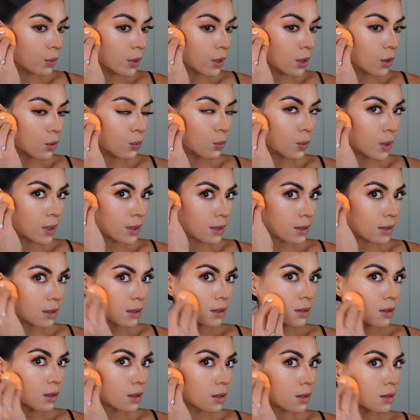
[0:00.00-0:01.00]
We want
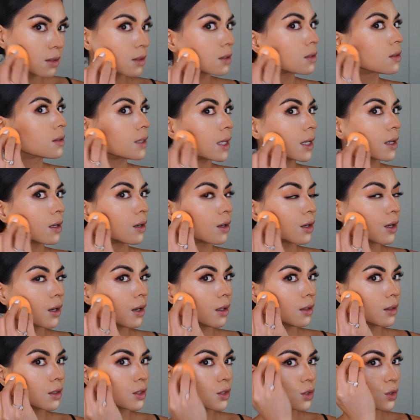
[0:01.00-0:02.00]
this darker
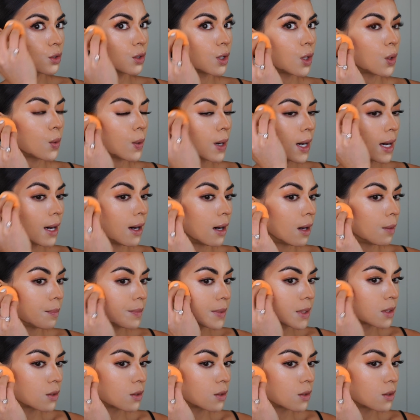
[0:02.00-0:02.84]
color to go up,